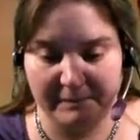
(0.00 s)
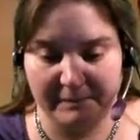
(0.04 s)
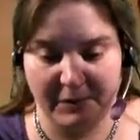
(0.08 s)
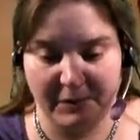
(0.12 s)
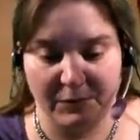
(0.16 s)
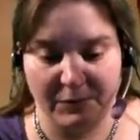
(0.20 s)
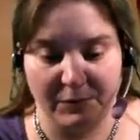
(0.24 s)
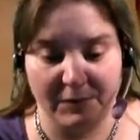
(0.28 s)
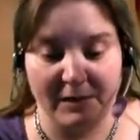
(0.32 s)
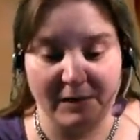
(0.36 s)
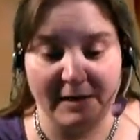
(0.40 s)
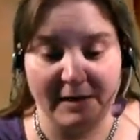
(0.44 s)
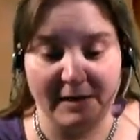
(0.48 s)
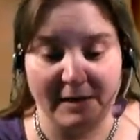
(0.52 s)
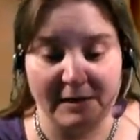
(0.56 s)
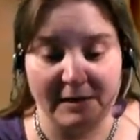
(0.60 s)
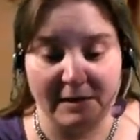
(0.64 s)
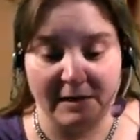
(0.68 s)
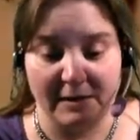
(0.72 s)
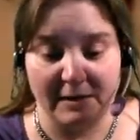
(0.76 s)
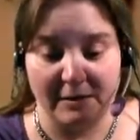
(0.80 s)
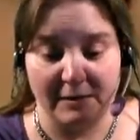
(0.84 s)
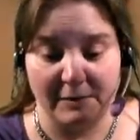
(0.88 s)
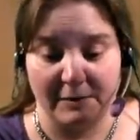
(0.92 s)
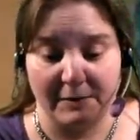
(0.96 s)
coordination
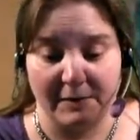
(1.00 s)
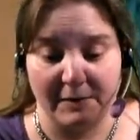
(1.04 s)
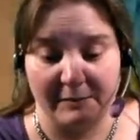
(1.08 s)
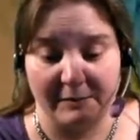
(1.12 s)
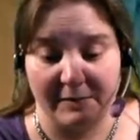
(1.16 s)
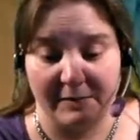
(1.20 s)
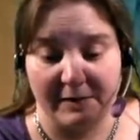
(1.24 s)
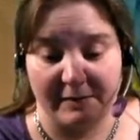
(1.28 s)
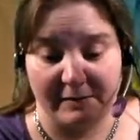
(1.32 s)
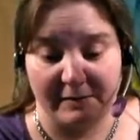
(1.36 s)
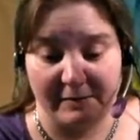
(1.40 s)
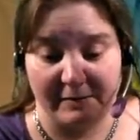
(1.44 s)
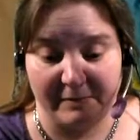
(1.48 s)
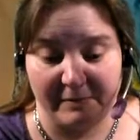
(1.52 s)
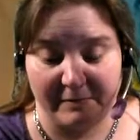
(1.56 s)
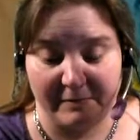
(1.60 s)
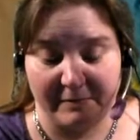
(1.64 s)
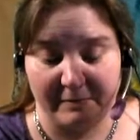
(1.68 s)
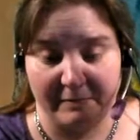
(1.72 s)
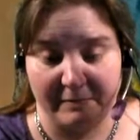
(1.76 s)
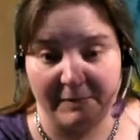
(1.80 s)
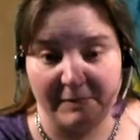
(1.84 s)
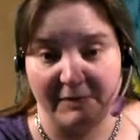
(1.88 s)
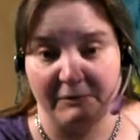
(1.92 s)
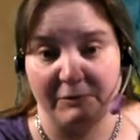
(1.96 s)
going in
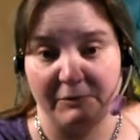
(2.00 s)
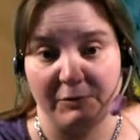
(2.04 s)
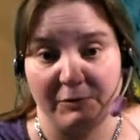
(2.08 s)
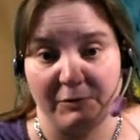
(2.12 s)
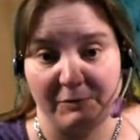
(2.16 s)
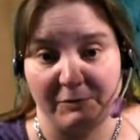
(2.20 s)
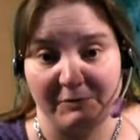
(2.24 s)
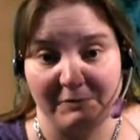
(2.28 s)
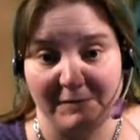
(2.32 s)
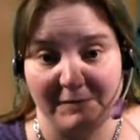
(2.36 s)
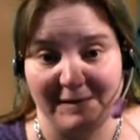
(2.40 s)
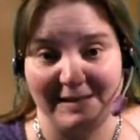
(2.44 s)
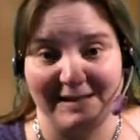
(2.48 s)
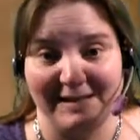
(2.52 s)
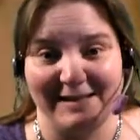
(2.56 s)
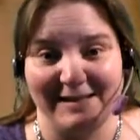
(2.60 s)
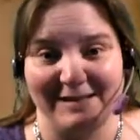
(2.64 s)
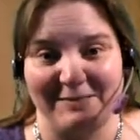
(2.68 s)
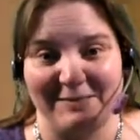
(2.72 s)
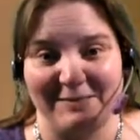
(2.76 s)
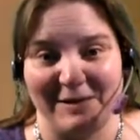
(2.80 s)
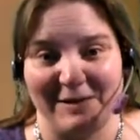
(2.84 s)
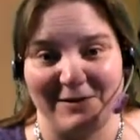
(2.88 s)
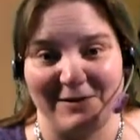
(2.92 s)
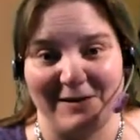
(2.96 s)
my room,
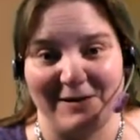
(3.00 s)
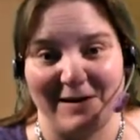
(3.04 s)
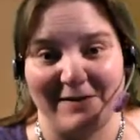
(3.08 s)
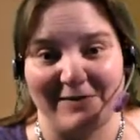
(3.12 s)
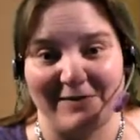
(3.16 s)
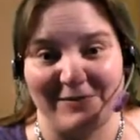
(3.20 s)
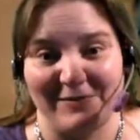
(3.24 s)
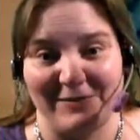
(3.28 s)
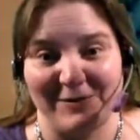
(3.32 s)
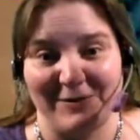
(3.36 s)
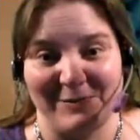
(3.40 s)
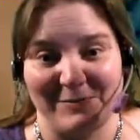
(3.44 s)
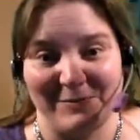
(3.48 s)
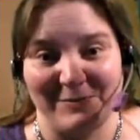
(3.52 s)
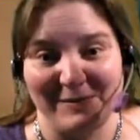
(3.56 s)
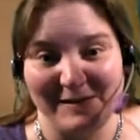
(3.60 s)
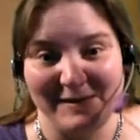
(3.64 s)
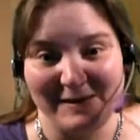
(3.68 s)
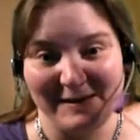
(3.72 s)
my craft room.